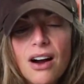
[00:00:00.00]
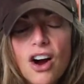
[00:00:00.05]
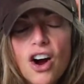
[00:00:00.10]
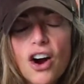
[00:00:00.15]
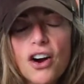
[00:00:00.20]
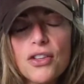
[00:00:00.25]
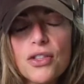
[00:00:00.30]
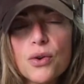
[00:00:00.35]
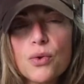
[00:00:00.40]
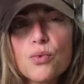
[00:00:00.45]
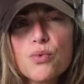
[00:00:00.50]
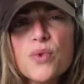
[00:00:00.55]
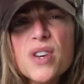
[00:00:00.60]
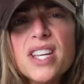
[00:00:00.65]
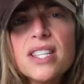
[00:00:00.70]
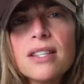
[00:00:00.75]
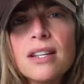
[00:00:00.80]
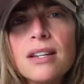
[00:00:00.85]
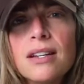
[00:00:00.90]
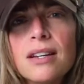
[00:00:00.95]
are the
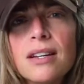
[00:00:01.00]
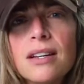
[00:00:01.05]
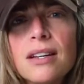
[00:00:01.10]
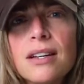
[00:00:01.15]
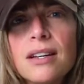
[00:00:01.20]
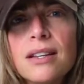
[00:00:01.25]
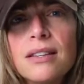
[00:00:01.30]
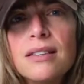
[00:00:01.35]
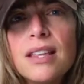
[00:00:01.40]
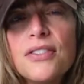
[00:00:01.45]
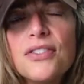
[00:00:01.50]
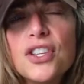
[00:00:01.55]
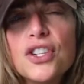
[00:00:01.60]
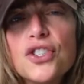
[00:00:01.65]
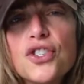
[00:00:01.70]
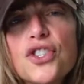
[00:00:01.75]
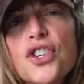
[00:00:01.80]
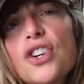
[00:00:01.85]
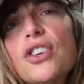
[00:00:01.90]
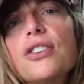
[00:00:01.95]
reason that the
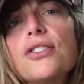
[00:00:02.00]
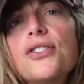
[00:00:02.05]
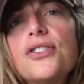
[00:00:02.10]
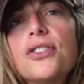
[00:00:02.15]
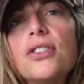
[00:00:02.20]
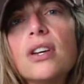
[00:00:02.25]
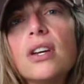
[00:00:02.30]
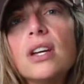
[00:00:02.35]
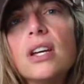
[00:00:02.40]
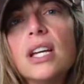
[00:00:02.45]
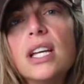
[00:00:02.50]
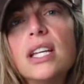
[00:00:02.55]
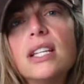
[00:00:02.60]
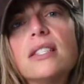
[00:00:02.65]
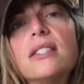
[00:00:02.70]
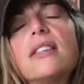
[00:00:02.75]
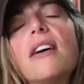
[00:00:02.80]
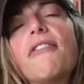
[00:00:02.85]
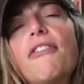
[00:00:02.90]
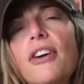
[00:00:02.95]
church
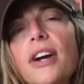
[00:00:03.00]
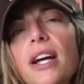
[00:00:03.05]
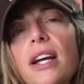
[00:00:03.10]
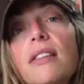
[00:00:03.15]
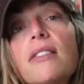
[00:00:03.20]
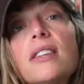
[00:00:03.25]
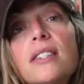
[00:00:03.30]
is suffering?